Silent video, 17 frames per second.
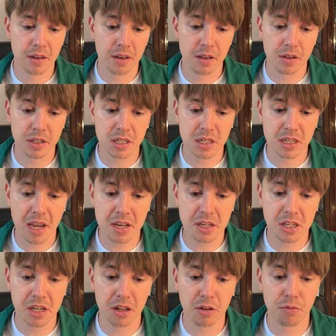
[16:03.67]
this is
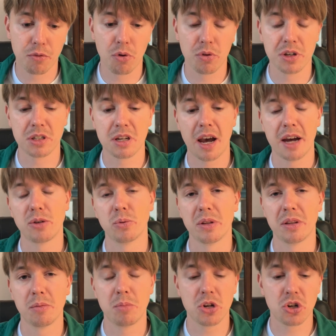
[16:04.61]
ideal for the side
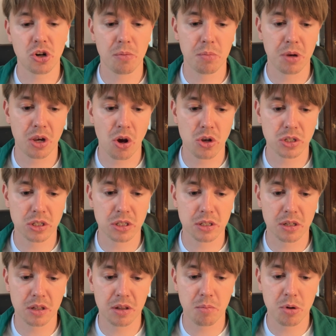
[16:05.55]
with the bishop because
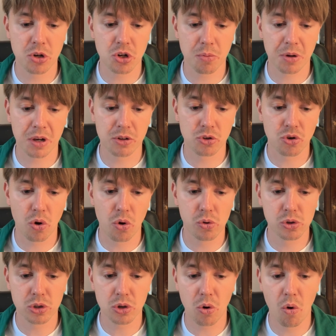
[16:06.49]
the bishop
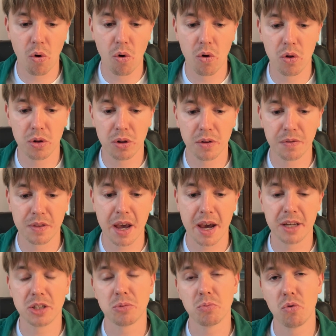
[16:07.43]
controls all
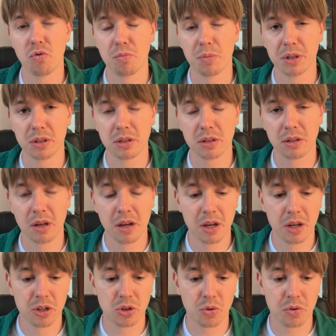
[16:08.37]
knight's movements.
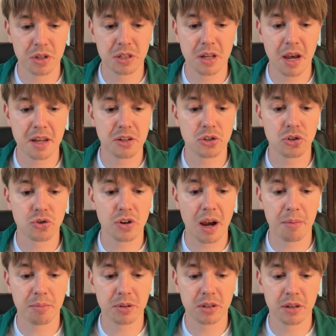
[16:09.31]
So this knight is
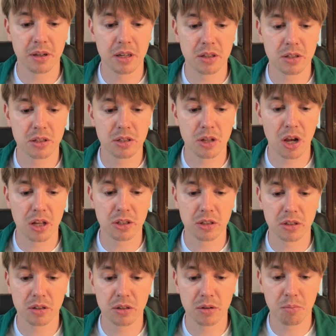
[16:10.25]
trapped. It's
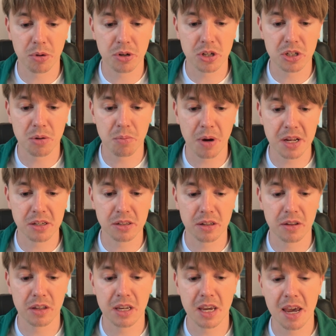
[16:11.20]
not participating
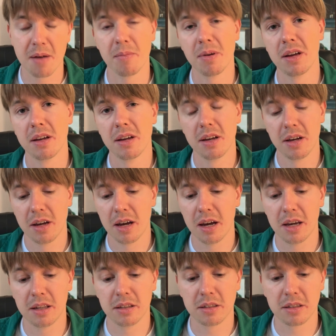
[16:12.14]
in the game.
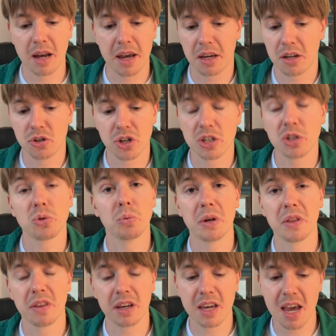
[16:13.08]
And I can just
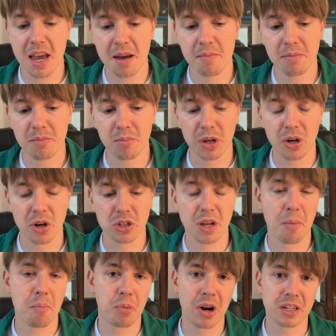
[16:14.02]
win the game because
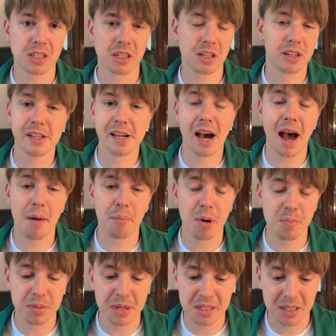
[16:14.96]
I'm practically up
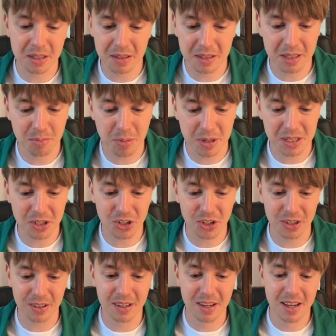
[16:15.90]
a piece in this
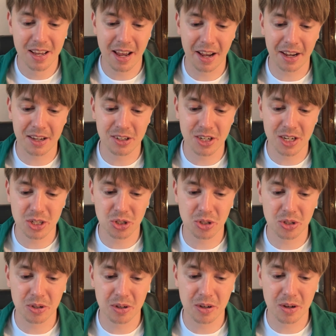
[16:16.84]
position. I can
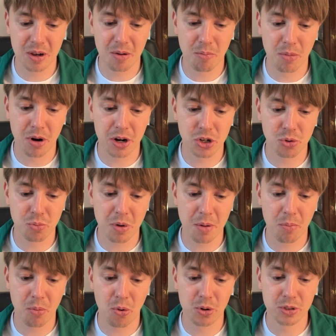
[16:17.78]
just march my
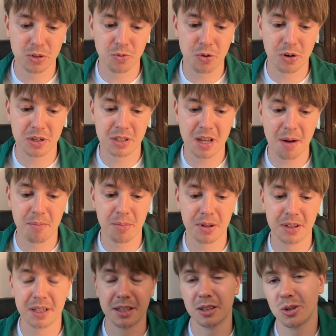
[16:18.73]
pawns, for
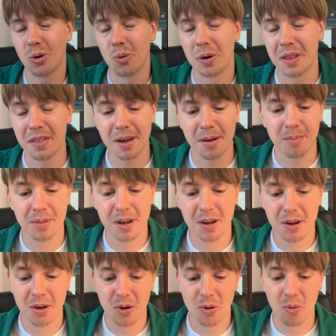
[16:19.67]
example, and queen them,
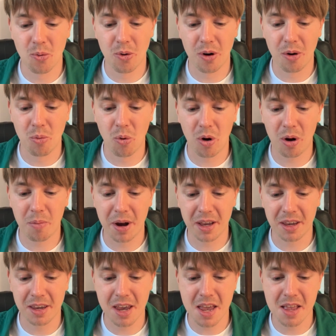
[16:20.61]
or walk my
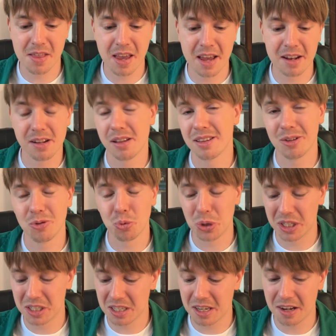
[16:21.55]
king. Anything
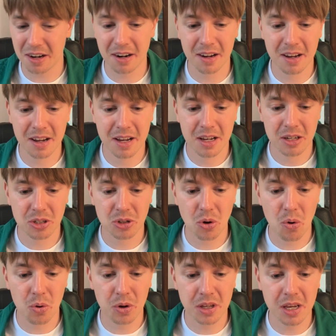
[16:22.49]
wins here.
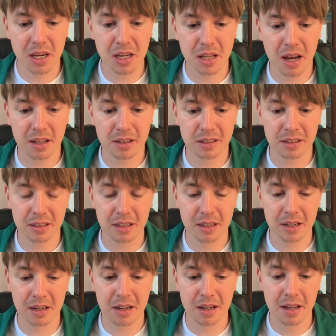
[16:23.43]
So he cannot
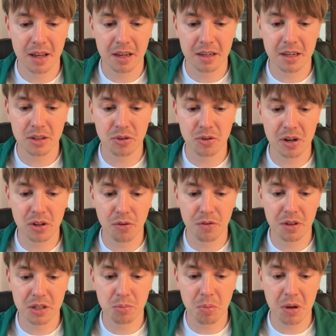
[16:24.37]
get rid of
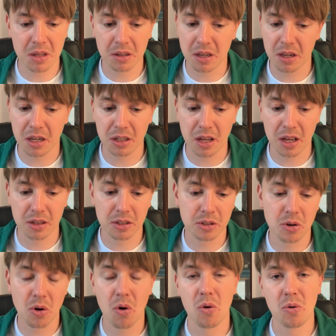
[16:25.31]
this pin. He cannot
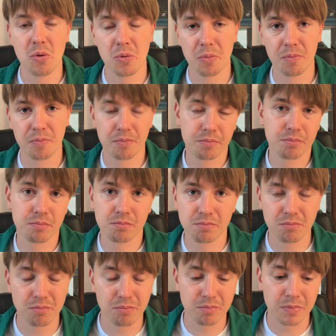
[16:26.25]
go
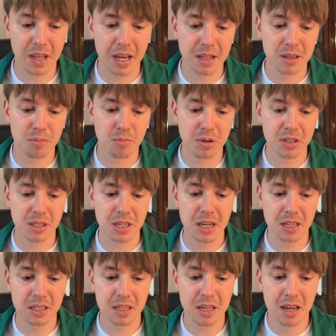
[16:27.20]
knight
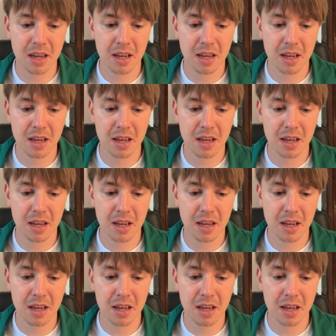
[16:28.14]
b6.